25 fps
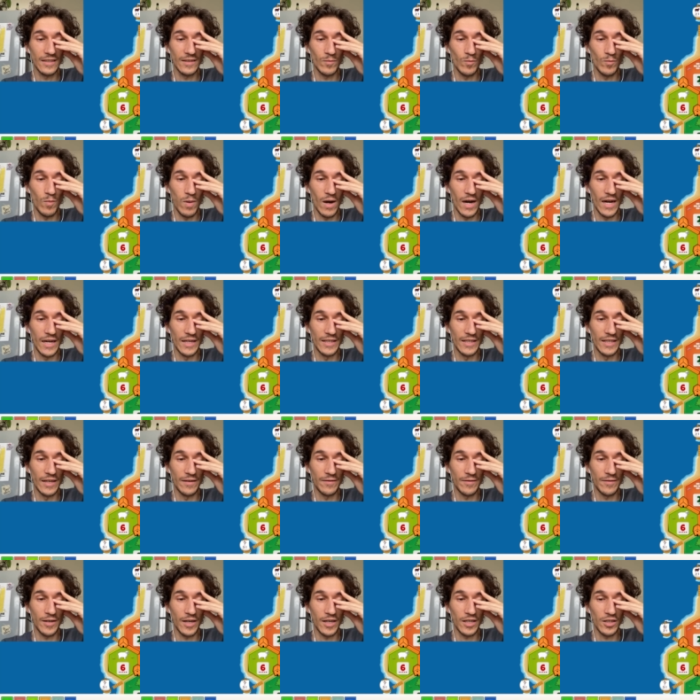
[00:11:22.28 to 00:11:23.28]
buy a dev
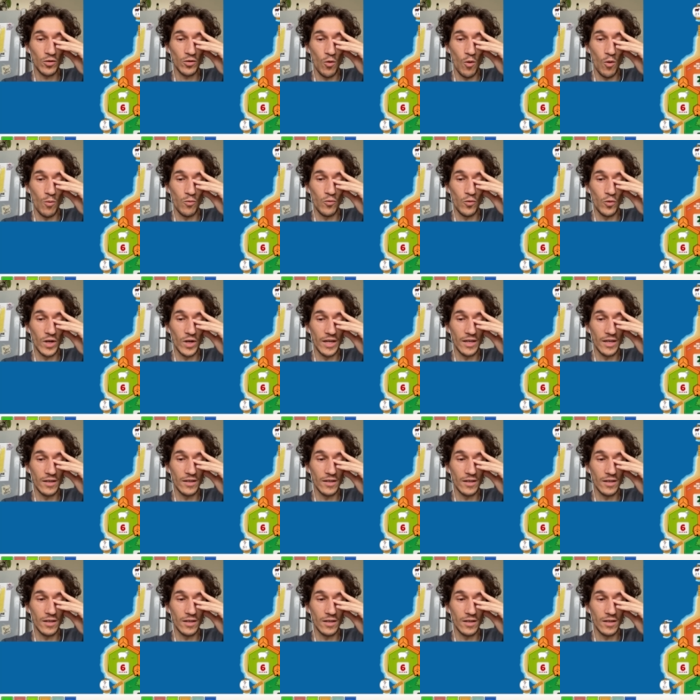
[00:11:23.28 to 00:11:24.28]
card, hopefully...
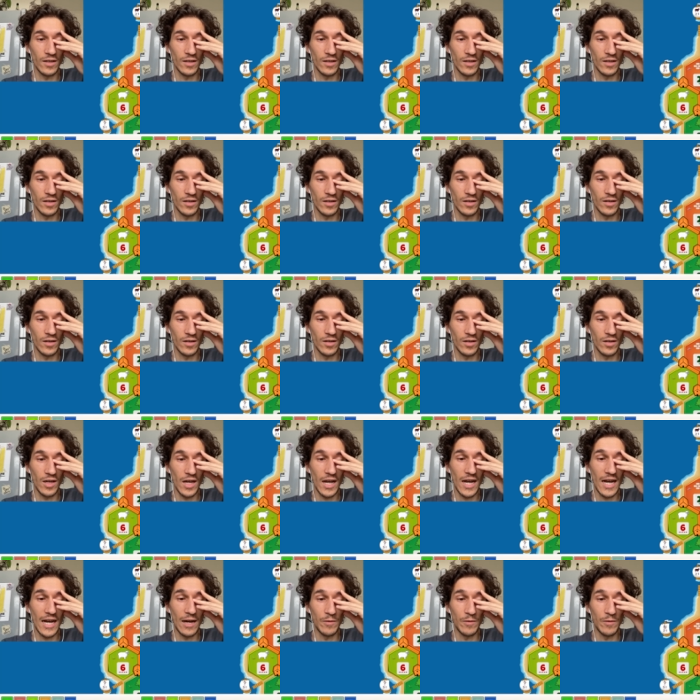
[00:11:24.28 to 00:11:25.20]
Ah,